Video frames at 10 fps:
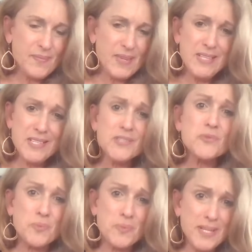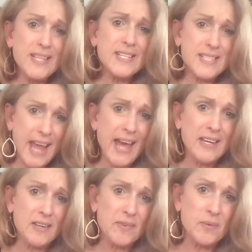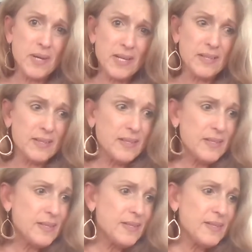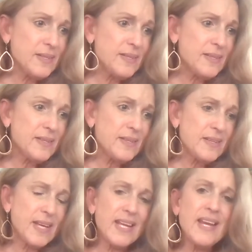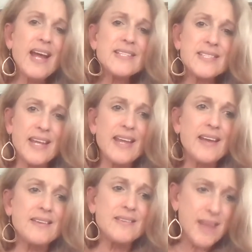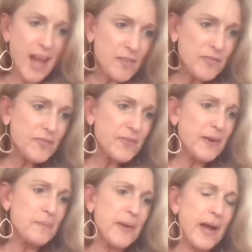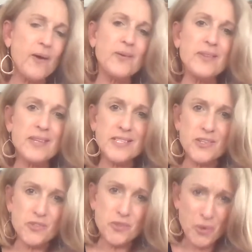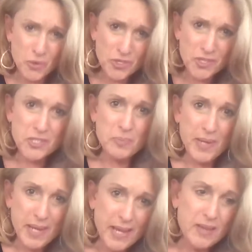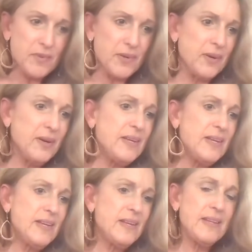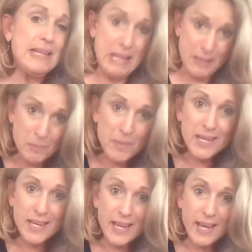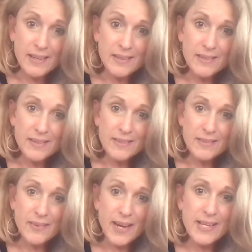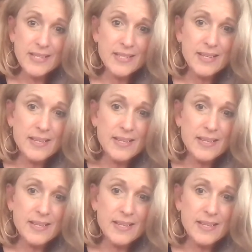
This is really sad, everyone. I cannot say enough about this atrocious behavior in the media, right?